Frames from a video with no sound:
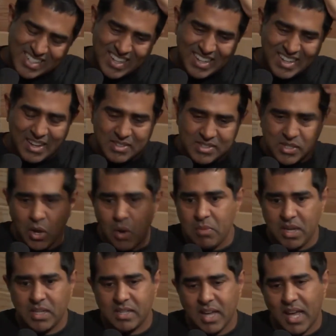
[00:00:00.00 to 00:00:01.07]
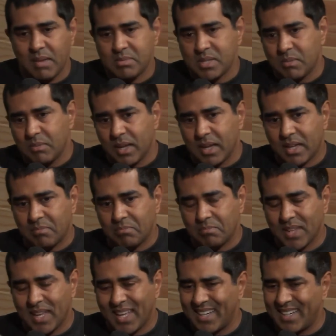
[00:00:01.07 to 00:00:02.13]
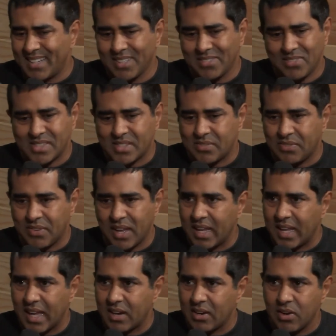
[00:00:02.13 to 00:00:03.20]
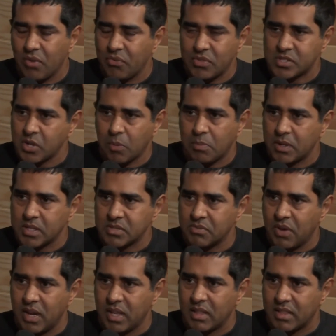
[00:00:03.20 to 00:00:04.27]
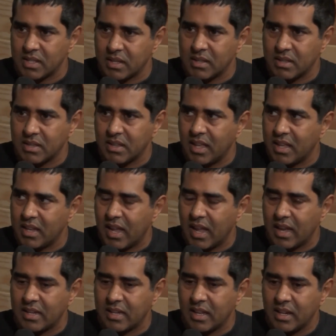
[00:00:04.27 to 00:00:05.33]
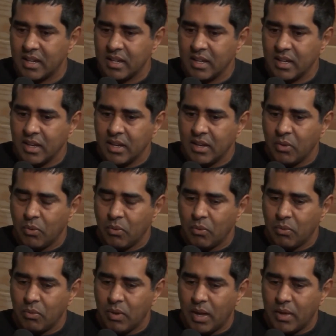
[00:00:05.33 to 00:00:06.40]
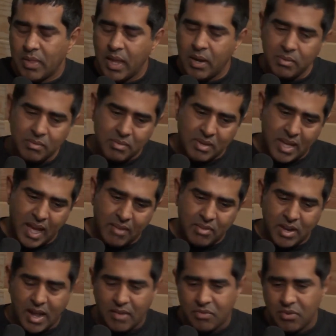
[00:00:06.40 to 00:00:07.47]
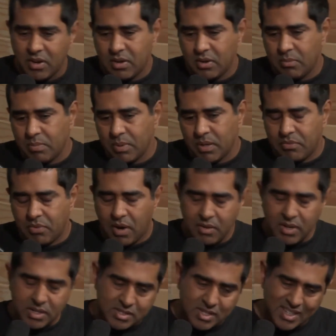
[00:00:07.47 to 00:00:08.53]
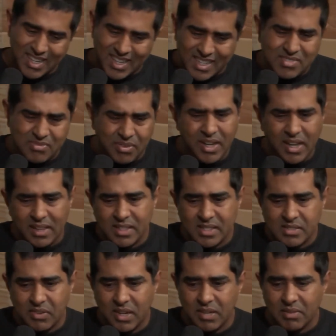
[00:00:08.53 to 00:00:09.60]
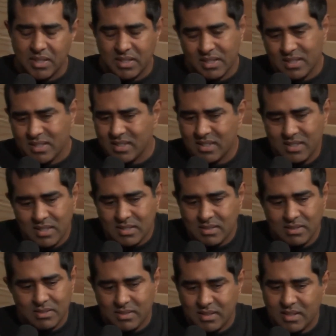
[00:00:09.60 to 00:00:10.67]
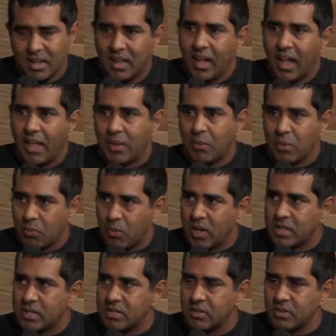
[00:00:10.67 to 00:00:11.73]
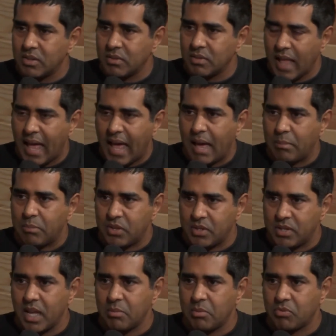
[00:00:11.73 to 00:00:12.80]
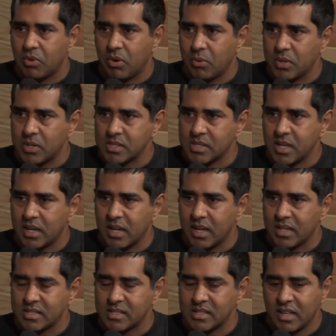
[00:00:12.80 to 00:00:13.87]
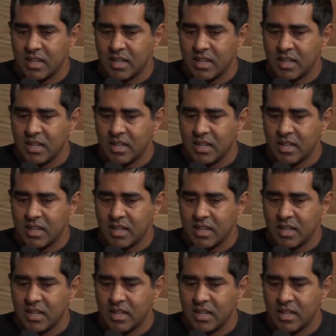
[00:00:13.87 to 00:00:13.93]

it so many times. I'm like, I don't know if it's funny. I don't know if this opening's funny. And then Kevin Heffernan, who played Farber, he was like, it's funny. I think it's funny. I'm like, okay. All right. And then we went to the lab the day before we went to Sundance,